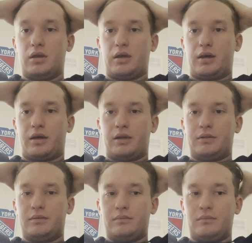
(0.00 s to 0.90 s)

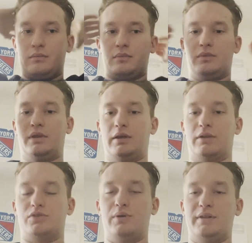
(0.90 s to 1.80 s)
the
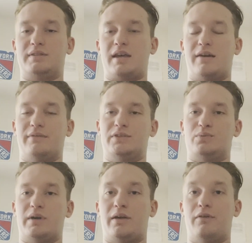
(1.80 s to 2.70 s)
twins have as
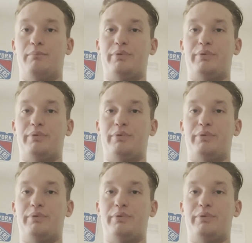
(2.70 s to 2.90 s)
well.